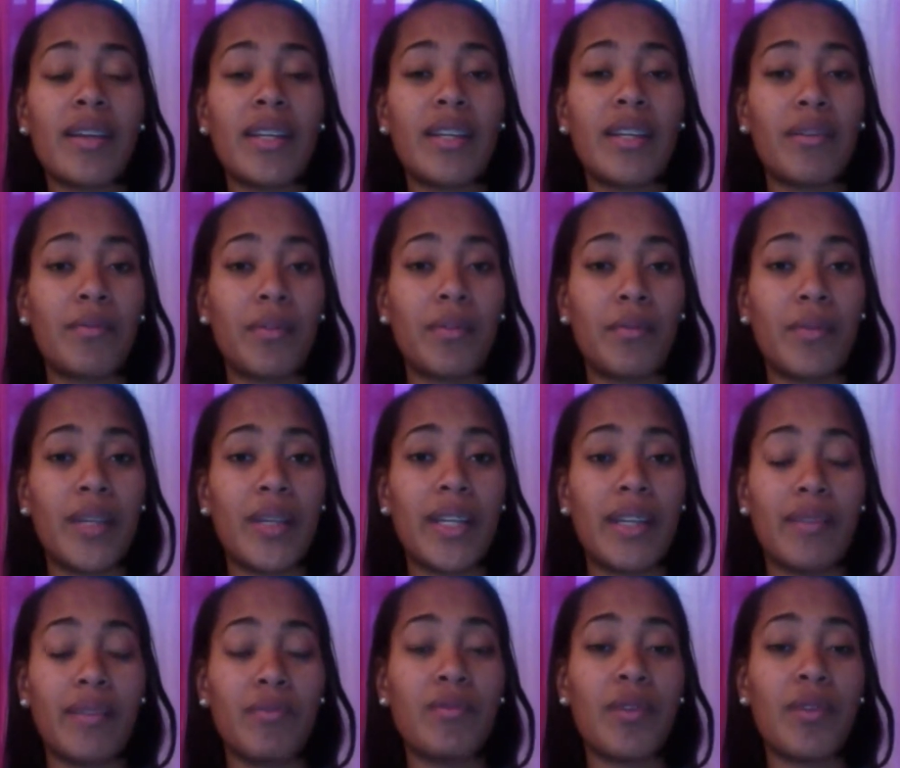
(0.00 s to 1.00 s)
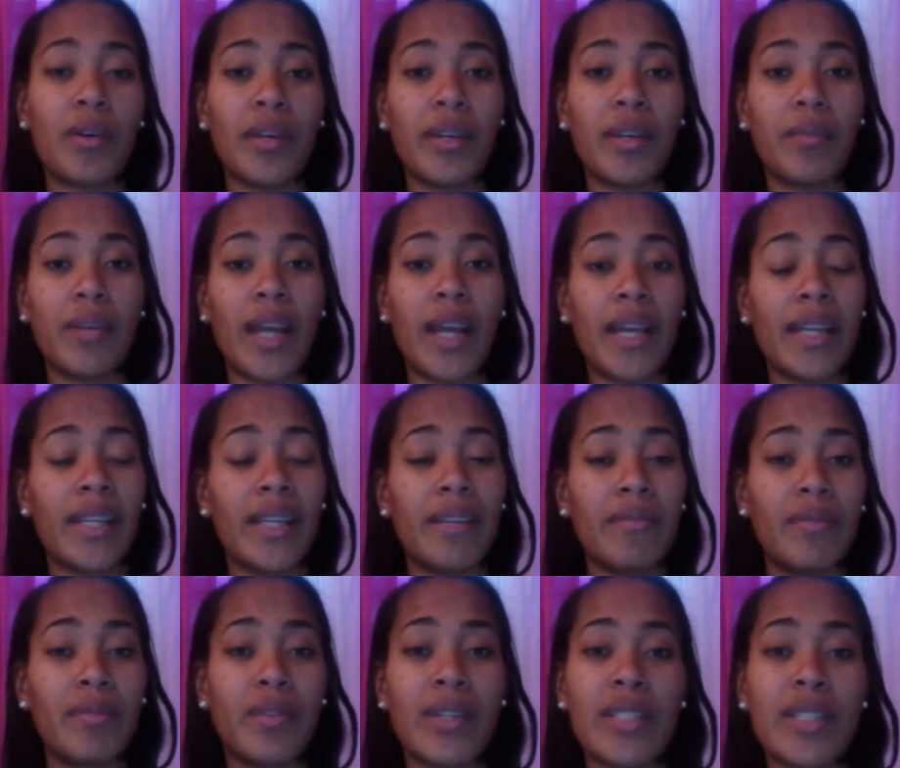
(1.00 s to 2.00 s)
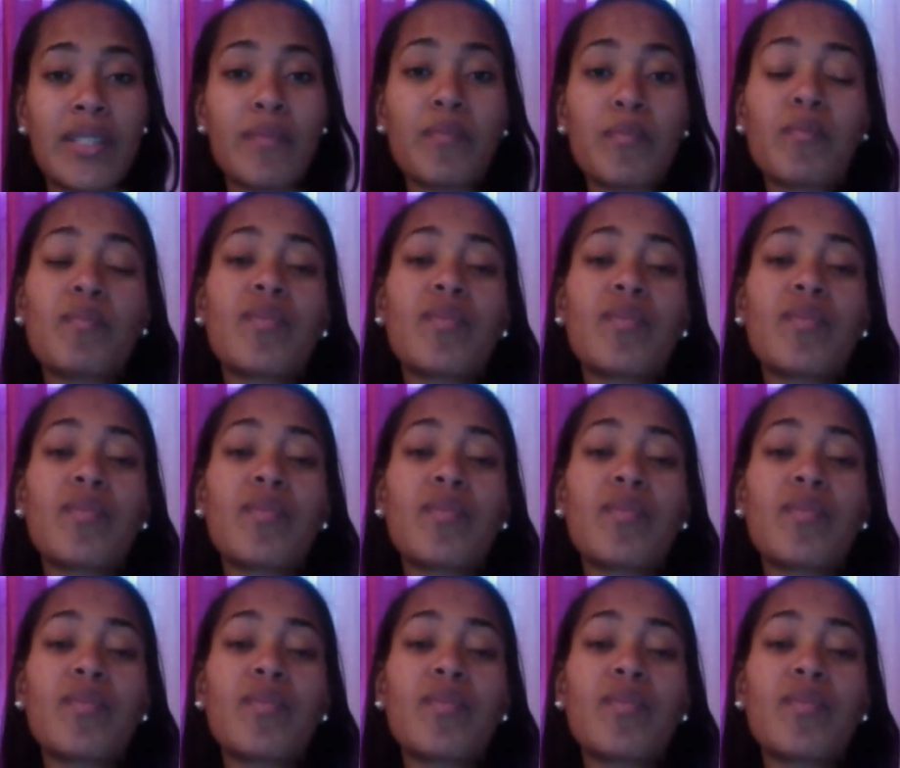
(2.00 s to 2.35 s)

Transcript: get what we can, get what I can get for us.